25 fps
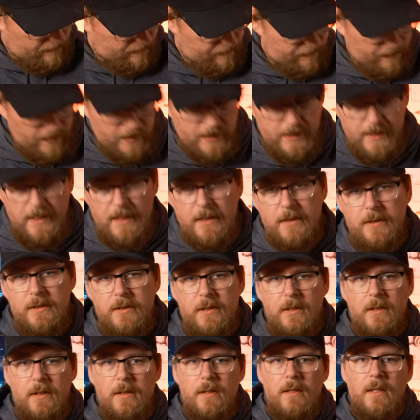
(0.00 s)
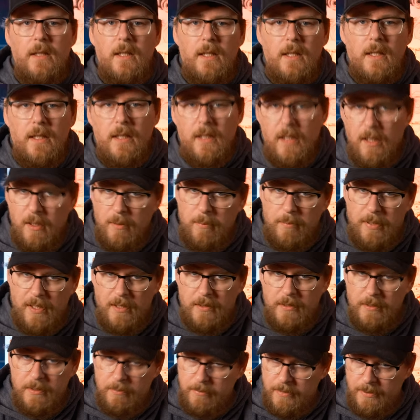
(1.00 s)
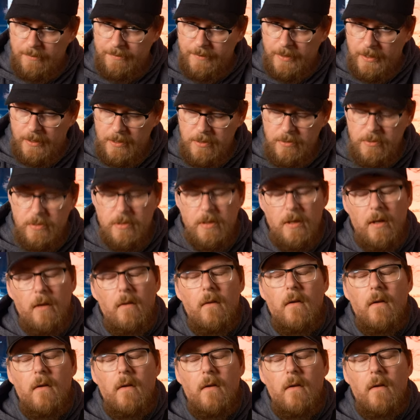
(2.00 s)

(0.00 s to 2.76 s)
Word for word: Fuck Cancer, pardon my French.